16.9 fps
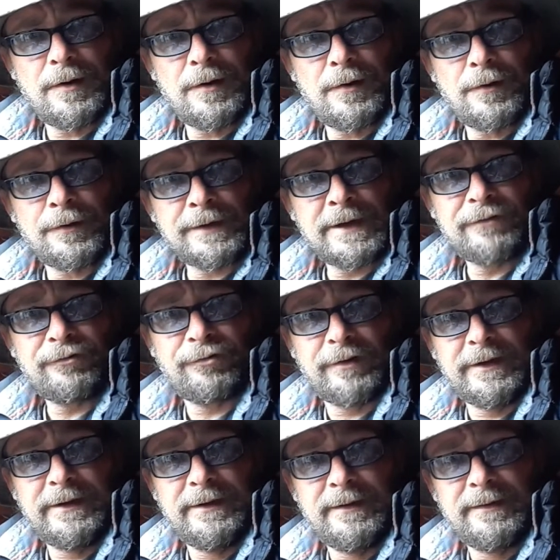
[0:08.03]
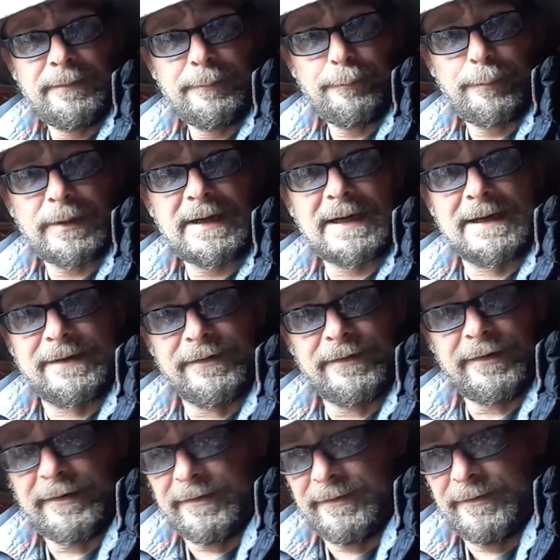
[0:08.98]
I'd actually
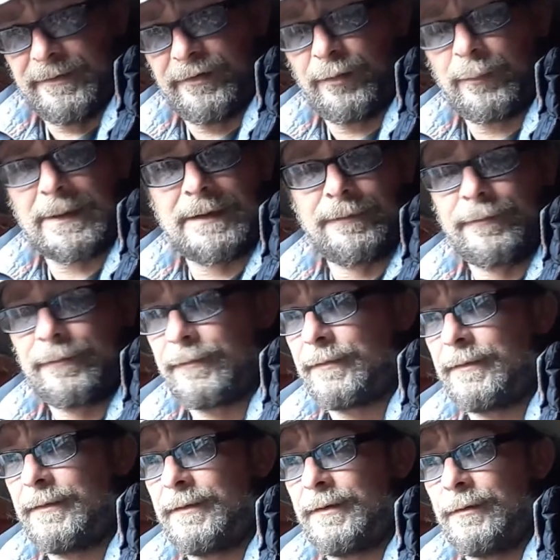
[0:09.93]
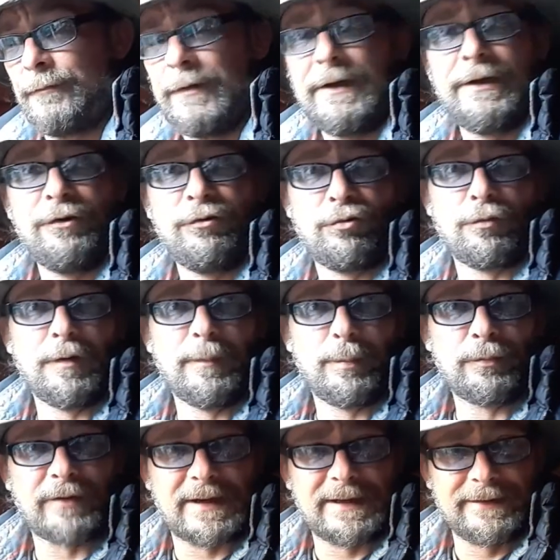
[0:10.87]
planned to have a really
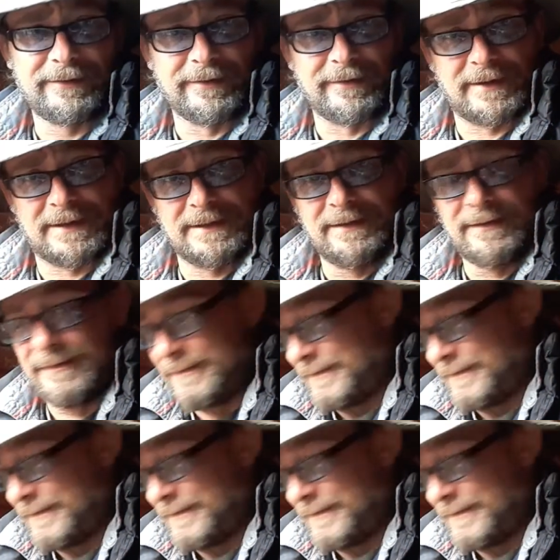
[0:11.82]
enjoyable day today,